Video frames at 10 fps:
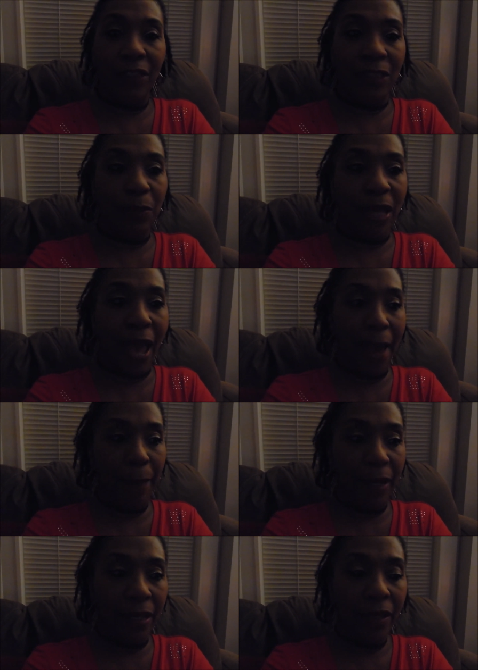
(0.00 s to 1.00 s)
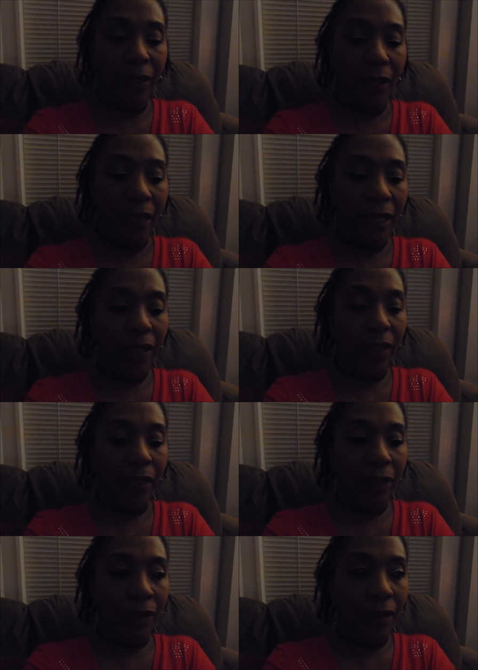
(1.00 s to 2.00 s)
and just be happy
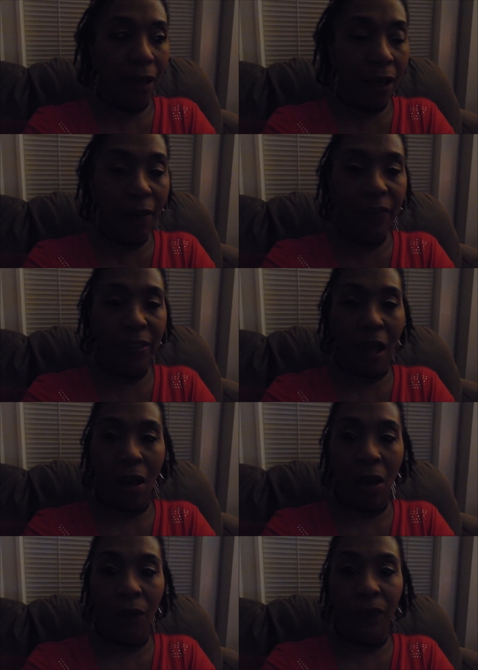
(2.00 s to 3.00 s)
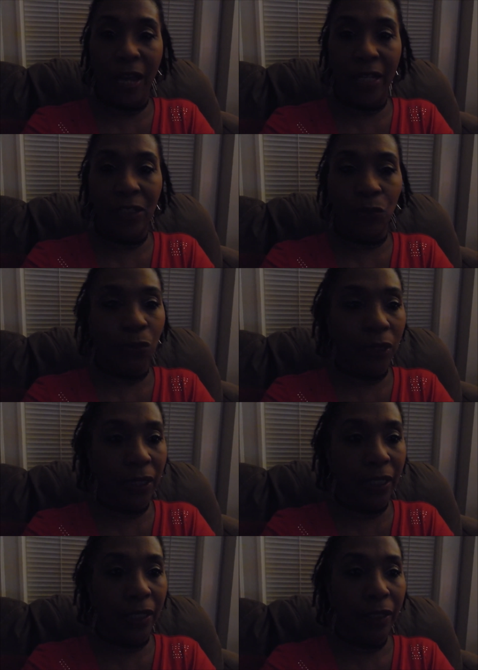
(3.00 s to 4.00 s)
love is all that is
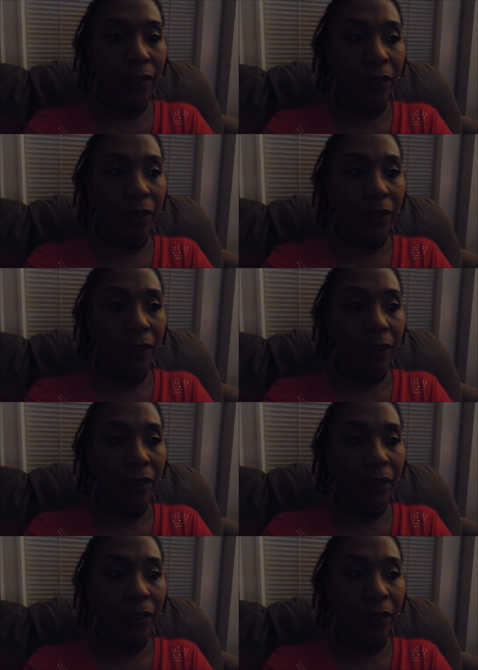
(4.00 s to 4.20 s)
really